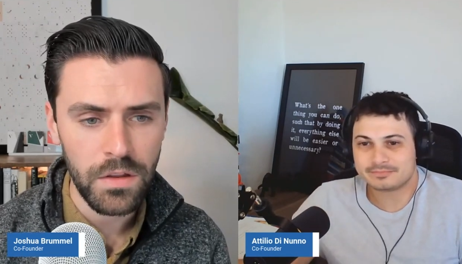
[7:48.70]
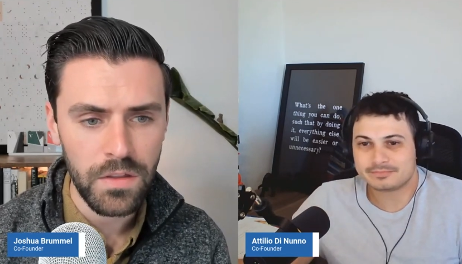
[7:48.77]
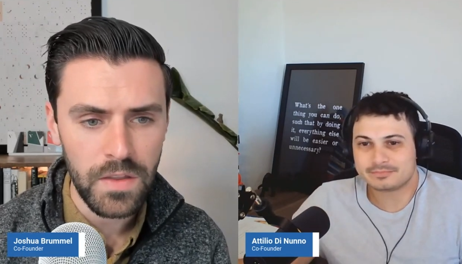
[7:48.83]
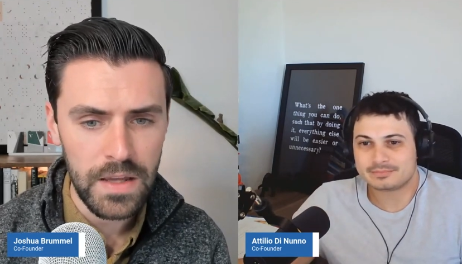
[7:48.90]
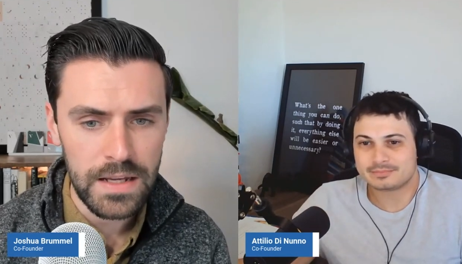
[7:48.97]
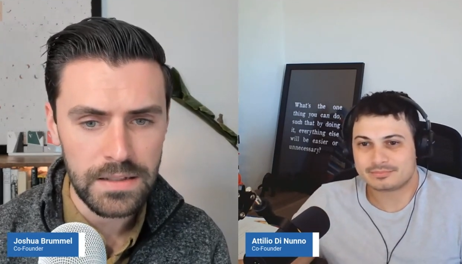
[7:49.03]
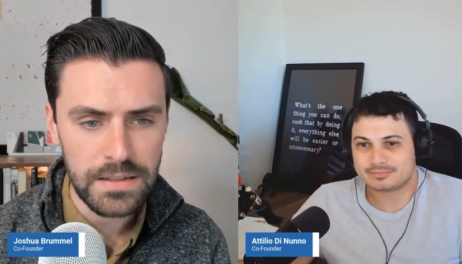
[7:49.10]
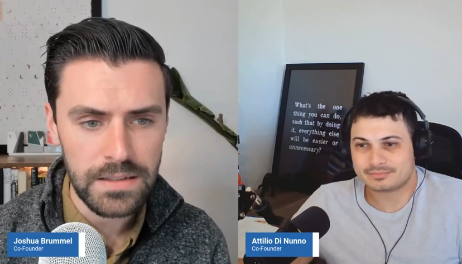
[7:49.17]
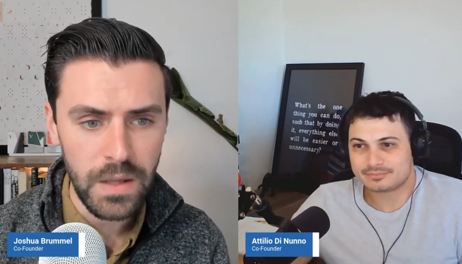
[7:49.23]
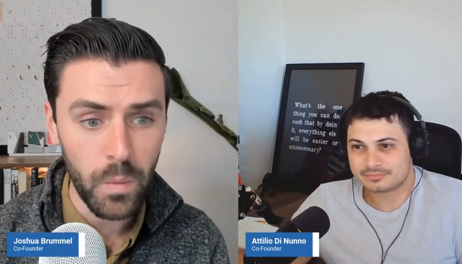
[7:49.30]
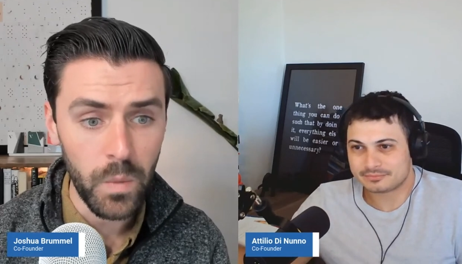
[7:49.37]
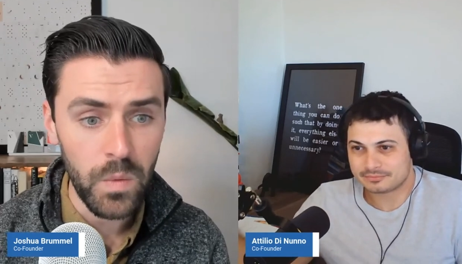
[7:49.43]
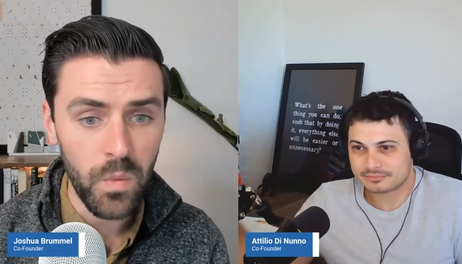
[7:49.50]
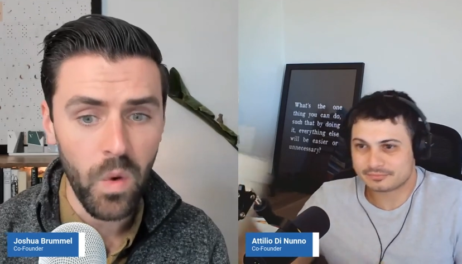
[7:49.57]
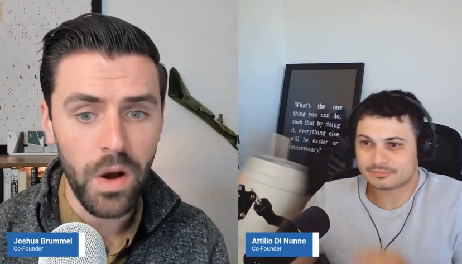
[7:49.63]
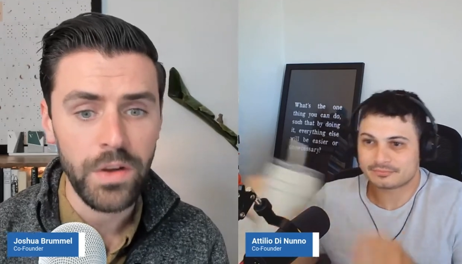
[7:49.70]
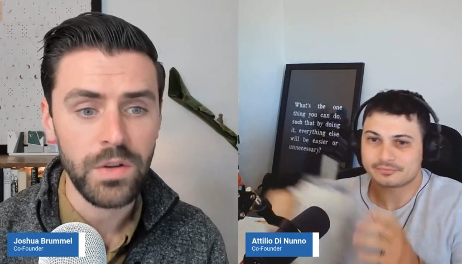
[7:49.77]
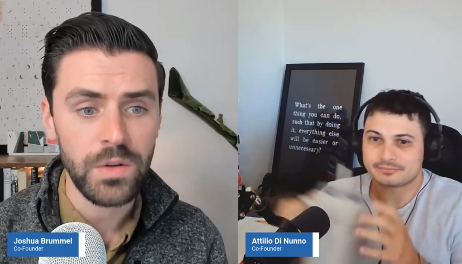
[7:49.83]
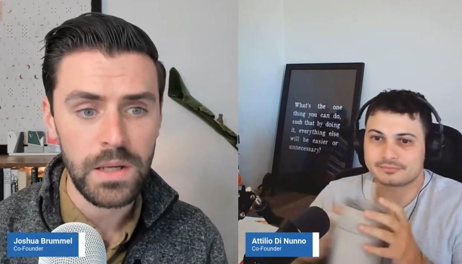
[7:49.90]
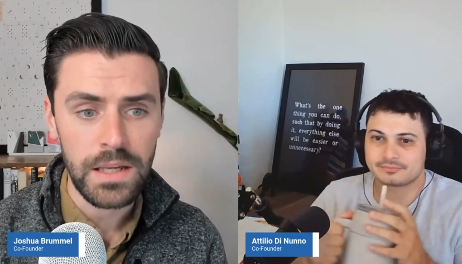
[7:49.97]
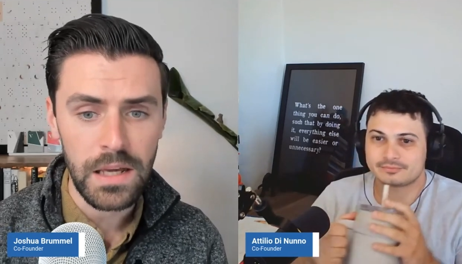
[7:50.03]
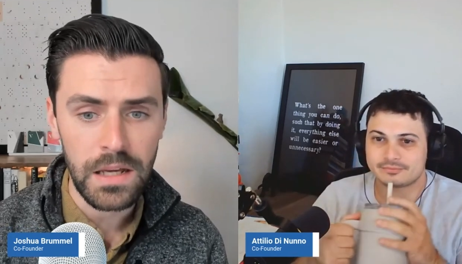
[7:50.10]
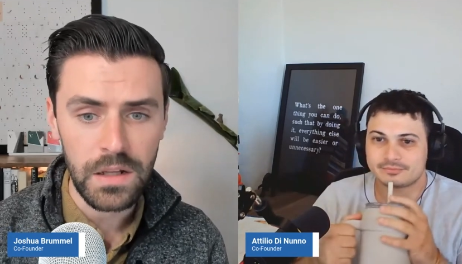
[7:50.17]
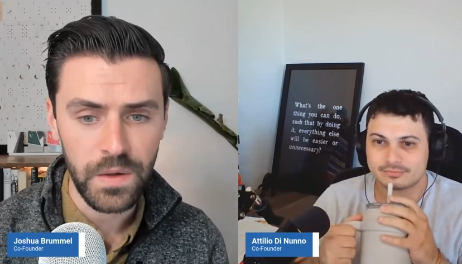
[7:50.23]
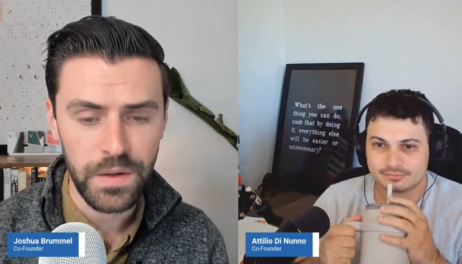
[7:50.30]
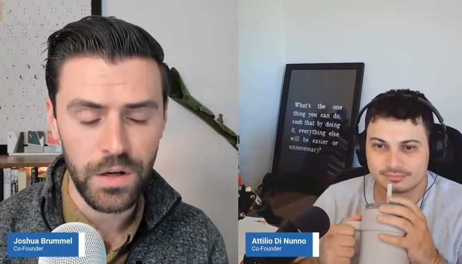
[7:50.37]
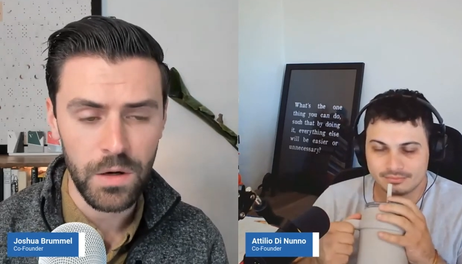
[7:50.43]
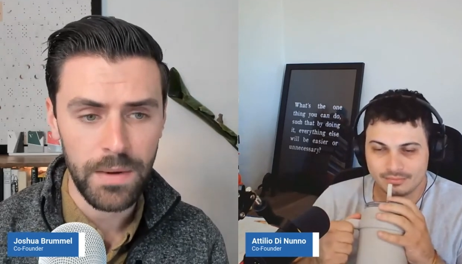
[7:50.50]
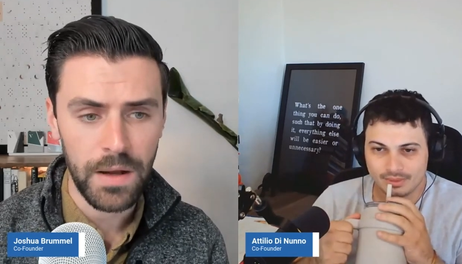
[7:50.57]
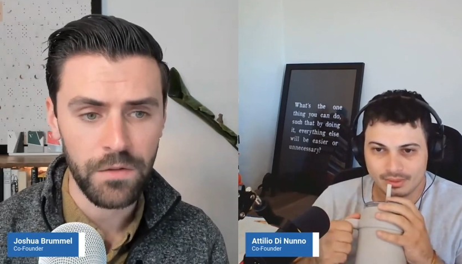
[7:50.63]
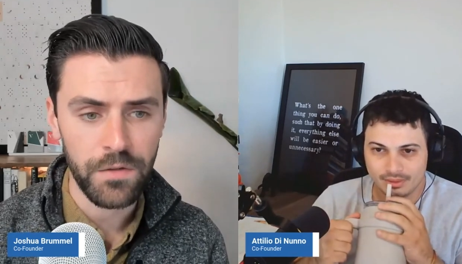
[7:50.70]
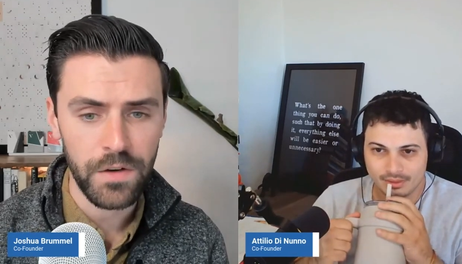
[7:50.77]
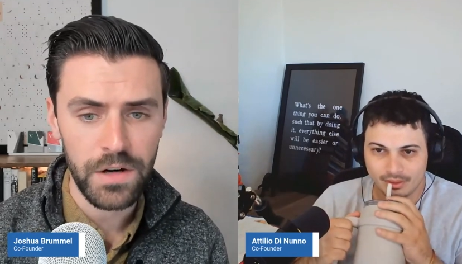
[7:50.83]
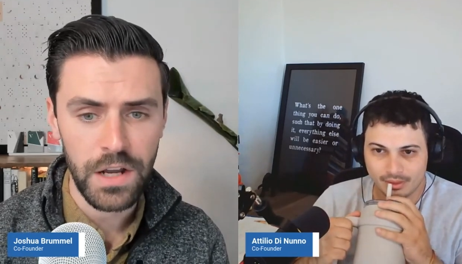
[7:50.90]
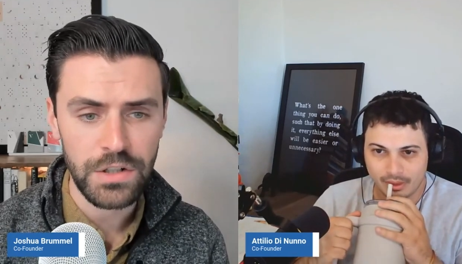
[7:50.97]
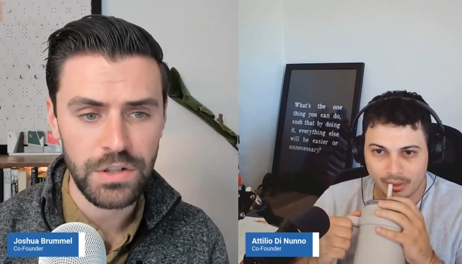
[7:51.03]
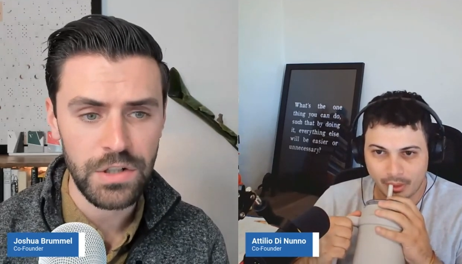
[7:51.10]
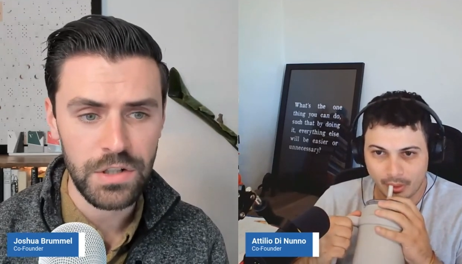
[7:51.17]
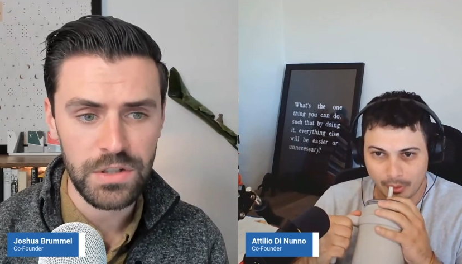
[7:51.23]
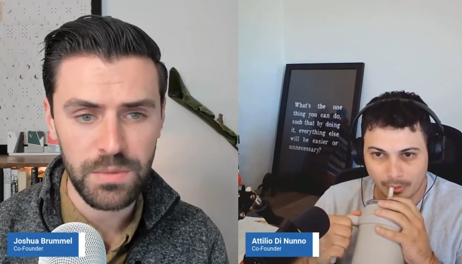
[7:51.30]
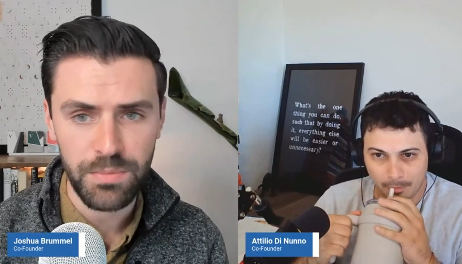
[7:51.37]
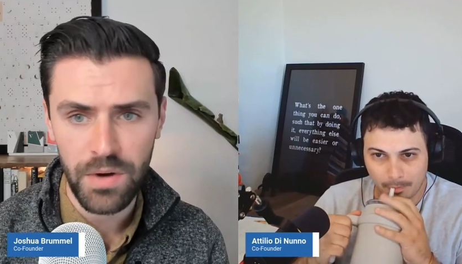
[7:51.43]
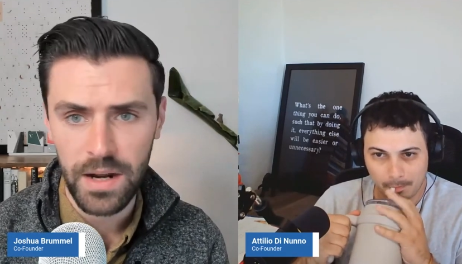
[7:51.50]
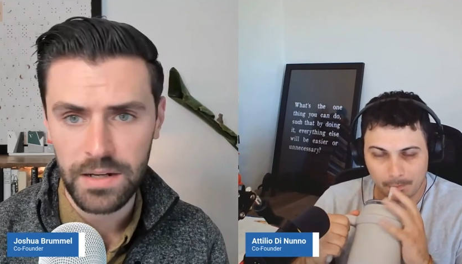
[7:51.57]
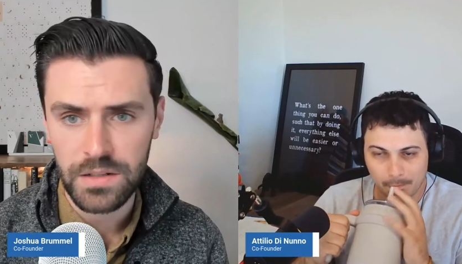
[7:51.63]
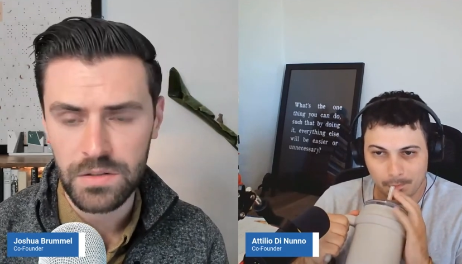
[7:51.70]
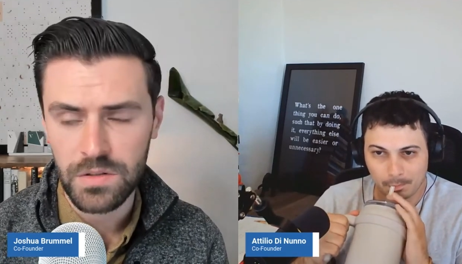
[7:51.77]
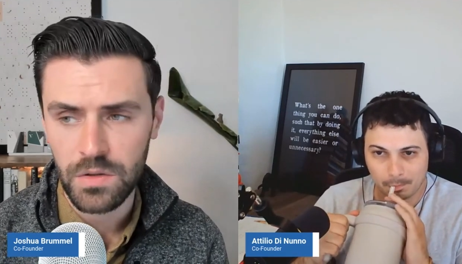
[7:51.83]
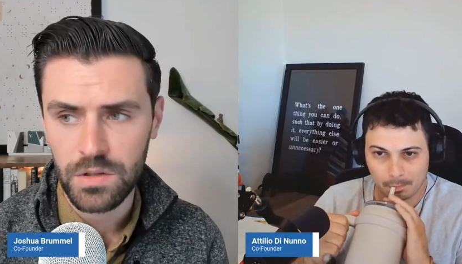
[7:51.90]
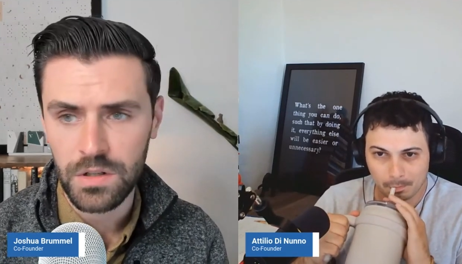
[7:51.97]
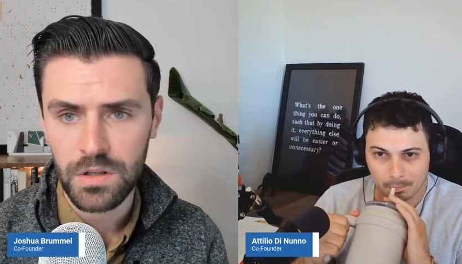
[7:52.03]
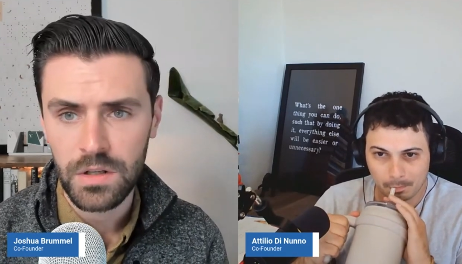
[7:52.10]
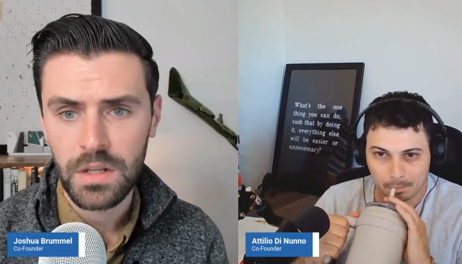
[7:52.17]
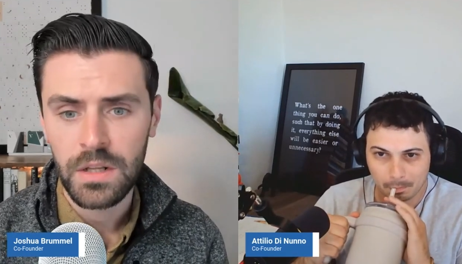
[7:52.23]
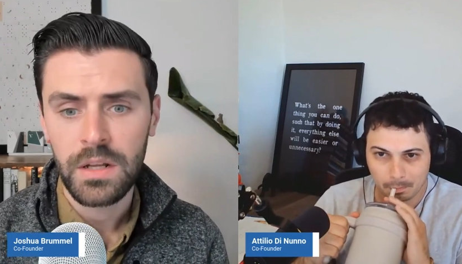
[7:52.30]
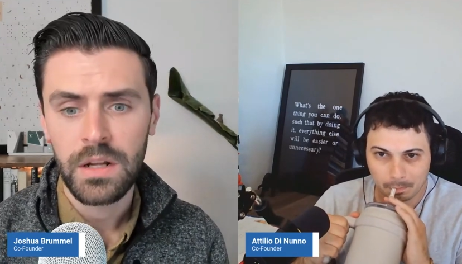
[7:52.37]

Speaker 1: are the things that we want you to get clear about for next year as a practice owner?